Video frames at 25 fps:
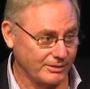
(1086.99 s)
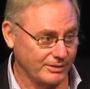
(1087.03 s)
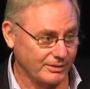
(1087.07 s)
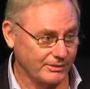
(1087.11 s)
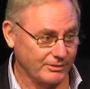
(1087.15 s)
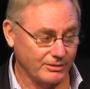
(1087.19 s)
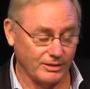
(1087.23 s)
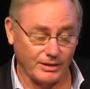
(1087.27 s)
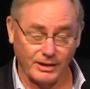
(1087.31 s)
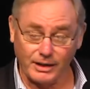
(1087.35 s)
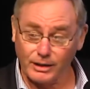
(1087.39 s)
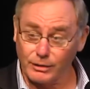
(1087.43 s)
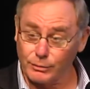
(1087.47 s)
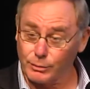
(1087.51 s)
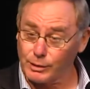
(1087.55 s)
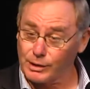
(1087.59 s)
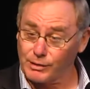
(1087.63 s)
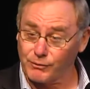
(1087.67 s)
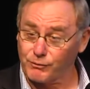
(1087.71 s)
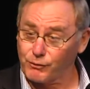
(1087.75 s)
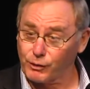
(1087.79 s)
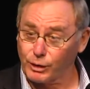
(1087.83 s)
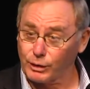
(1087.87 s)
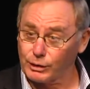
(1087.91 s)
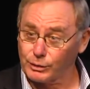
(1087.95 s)
So they were the
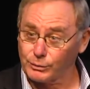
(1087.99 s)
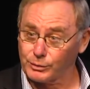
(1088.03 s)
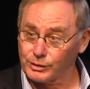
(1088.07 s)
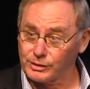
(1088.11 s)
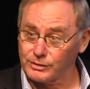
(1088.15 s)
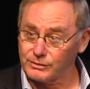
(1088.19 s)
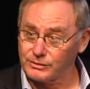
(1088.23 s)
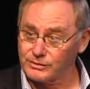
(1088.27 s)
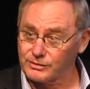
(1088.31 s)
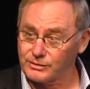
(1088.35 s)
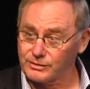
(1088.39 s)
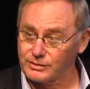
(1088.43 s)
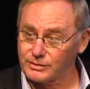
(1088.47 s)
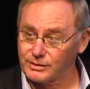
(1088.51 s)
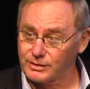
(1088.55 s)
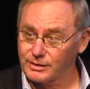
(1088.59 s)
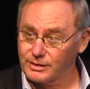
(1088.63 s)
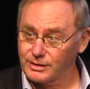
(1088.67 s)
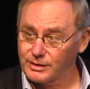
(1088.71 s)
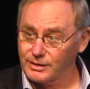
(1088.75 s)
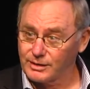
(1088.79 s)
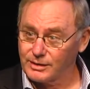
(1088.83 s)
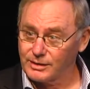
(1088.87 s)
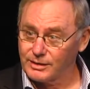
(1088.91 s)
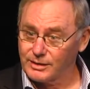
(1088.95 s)
followers.
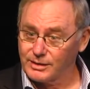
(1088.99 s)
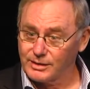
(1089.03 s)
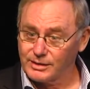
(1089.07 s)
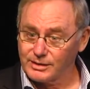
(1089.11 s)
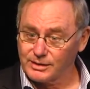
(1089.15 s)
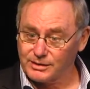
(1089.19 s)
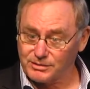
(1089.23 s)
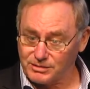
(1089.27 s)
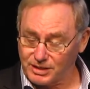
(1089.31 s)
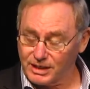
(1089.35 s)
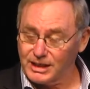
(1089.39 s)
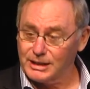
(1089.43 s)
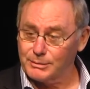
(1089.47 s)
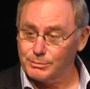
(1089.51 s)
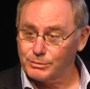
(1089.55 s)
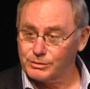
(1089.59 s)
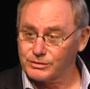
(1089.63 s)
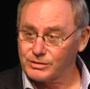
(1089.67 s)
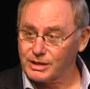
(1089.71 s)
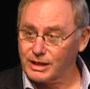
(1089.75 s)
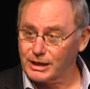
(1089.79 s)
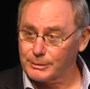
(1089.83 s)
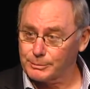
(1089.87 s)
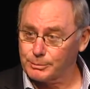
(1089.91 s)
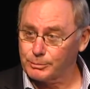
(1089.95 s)
The team was
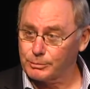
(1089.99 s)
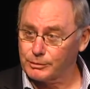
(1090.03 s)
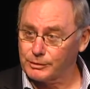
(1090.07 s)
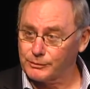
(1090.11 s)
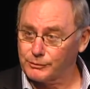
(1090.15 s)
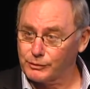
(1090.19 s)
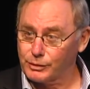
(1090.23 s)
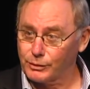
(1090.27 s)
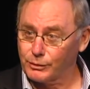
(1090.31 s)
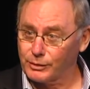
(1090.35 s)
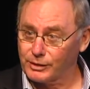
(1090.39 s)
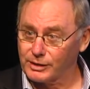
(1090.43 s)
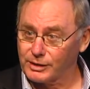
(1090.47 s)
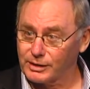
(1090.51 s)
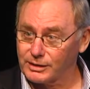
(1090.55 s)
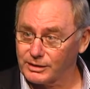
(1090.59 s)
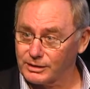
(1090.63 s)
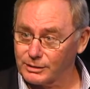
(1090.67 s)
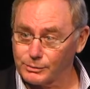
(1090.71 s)
capable of doing it.